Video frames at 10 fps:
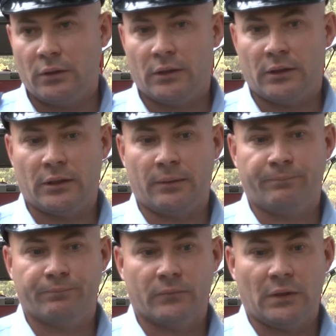
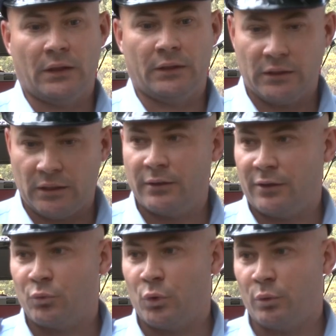Um, and again,
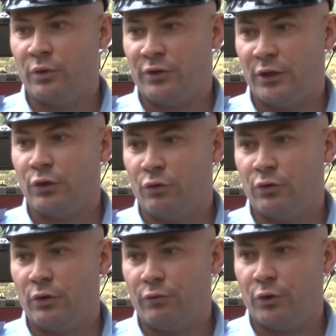that's why we're so
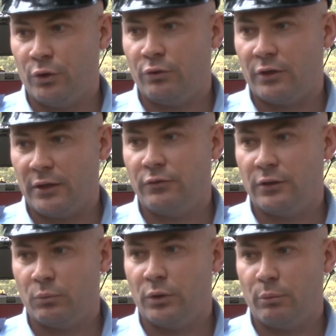concerned for her
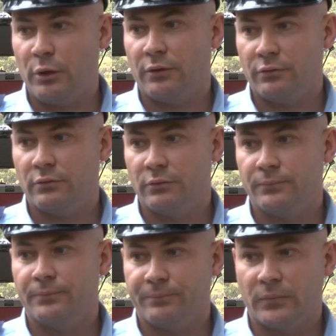safety and whereabouts.
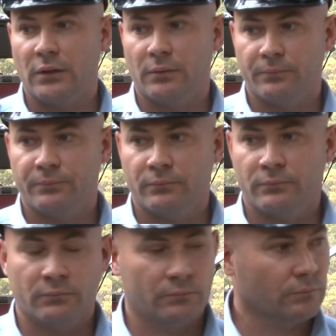Bam. Can
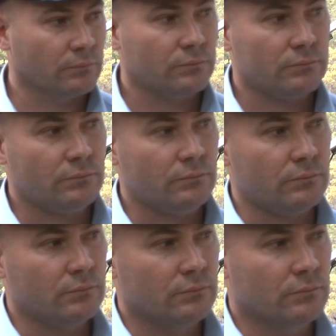
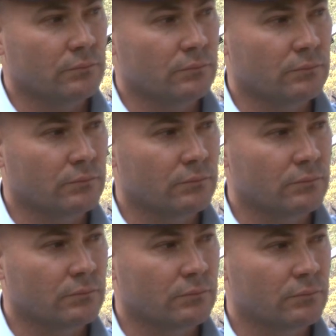you, um, sorry,
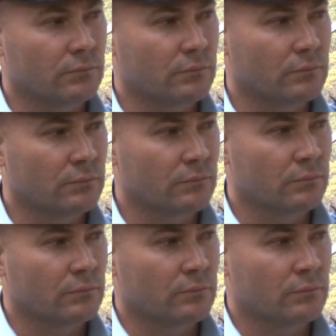just tell us uh,
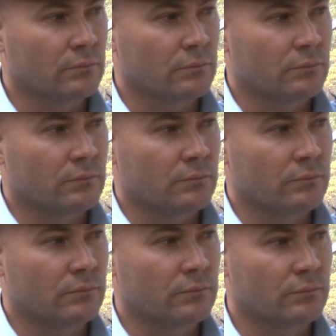numbers-wise, how many
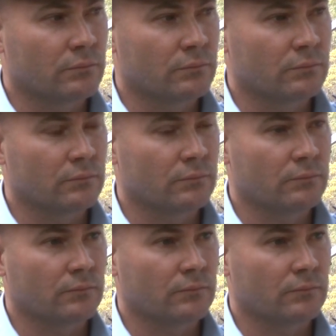police officers